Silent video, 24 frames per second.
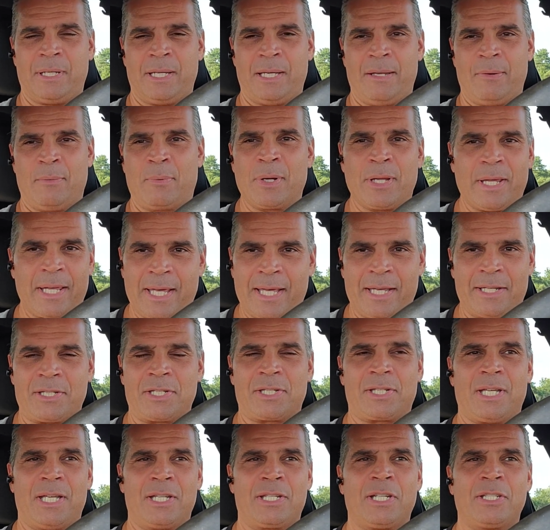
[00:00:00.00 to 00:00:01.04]
It really
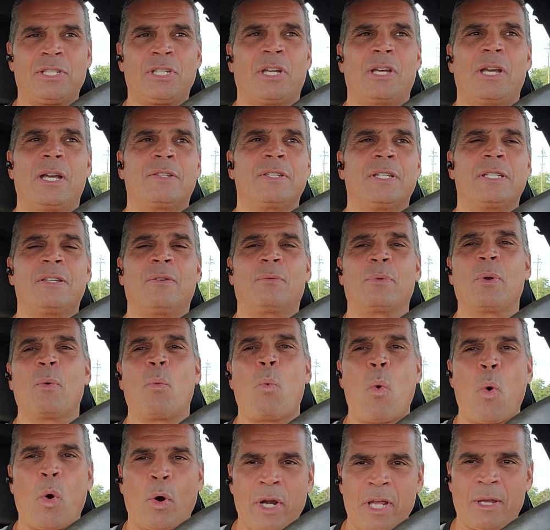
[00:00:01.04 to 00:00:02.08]
is. It's such a
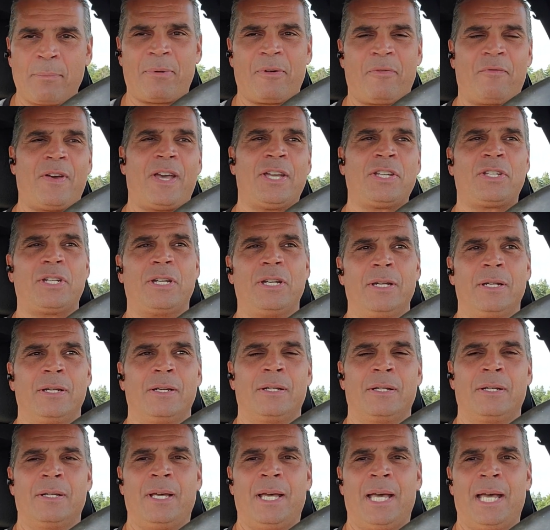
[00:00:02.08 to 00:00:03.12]
rewarding
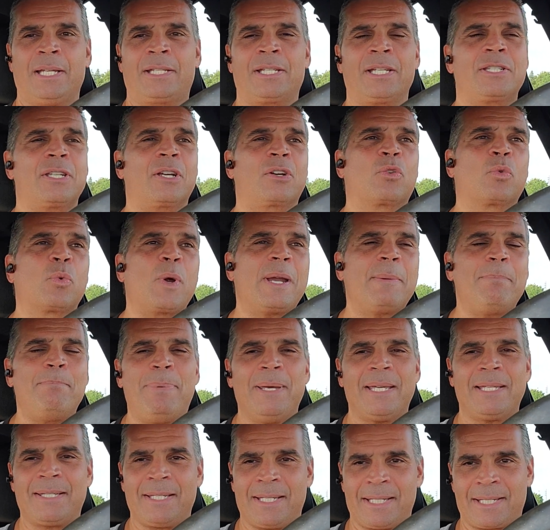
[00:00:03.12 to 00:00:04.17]
profession. It's such a great
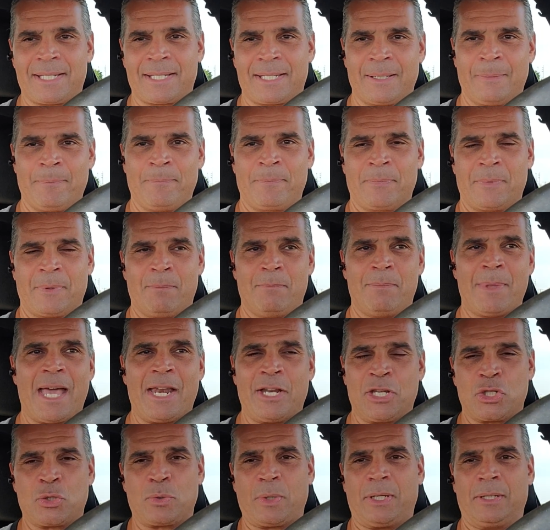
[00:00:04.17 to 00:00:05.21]
business,
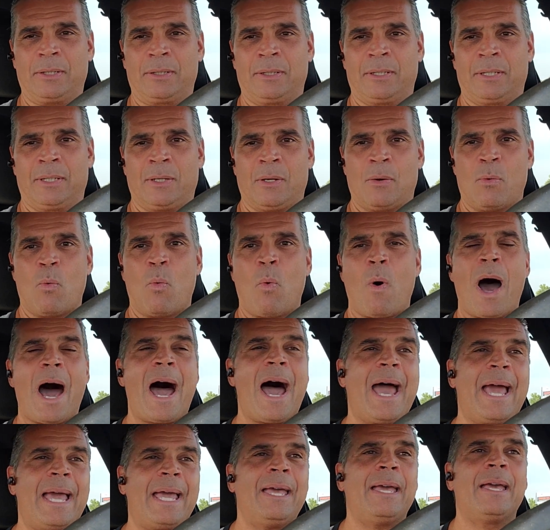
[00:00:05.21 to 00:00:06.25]
dentistry.
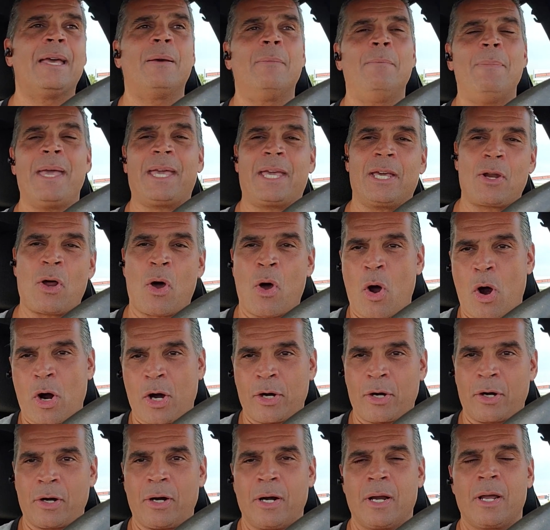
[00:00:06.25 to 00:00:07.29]
Why make it
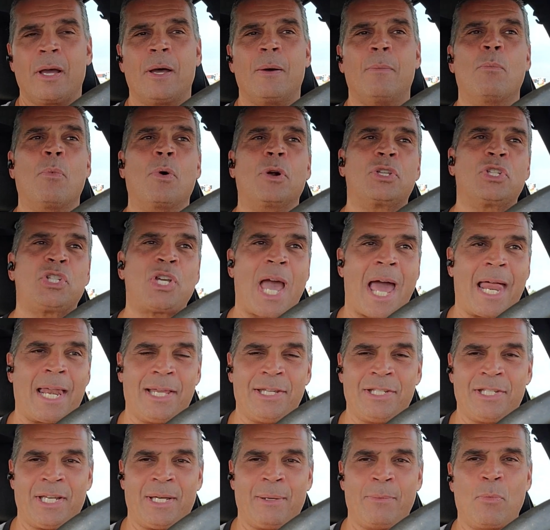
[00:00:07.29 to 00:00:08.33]
harder, more
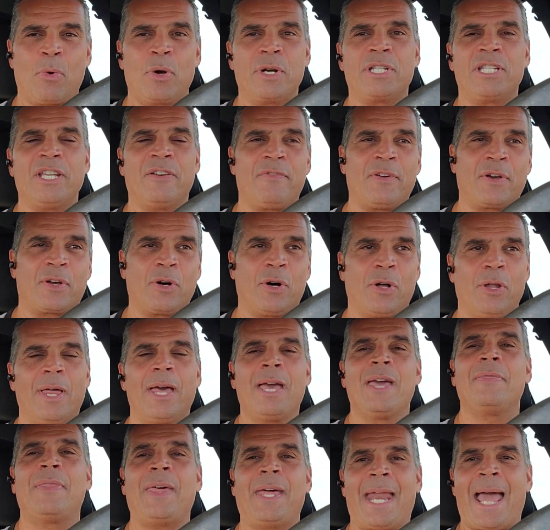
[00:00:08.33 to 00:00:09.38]
challenging, more difficult
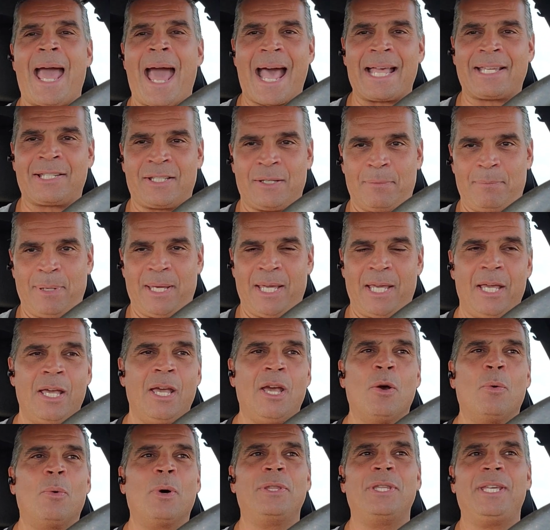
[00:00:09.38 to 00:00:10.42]
than it has to be,
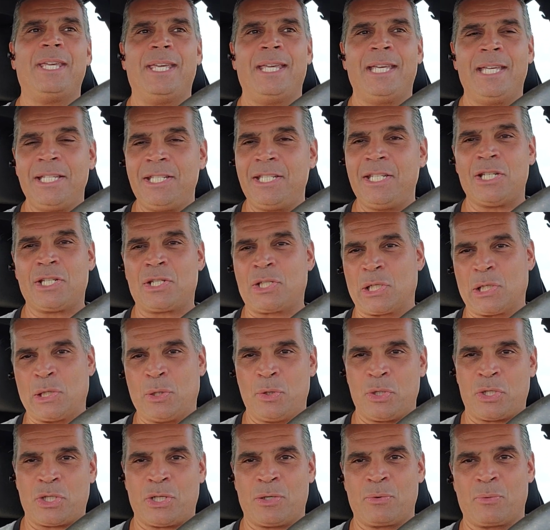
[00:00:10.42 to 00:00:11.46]
when the easiest
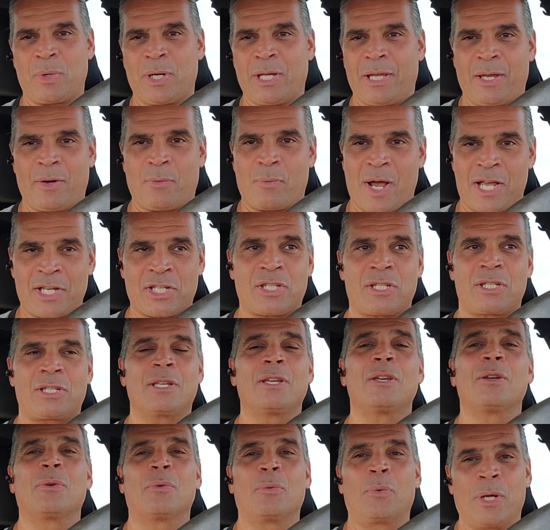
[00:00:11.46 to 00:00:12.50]
solution really rests
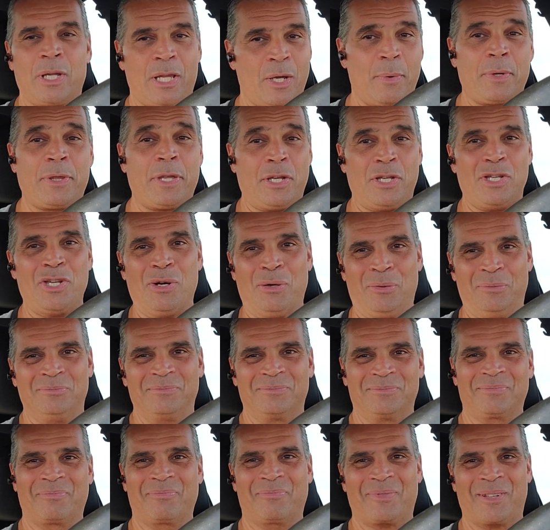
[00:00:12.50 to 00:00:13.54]
within you?
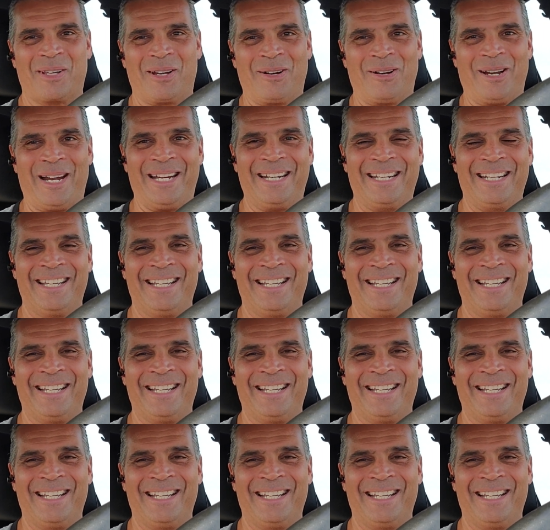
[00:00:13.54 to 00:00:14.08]
All right.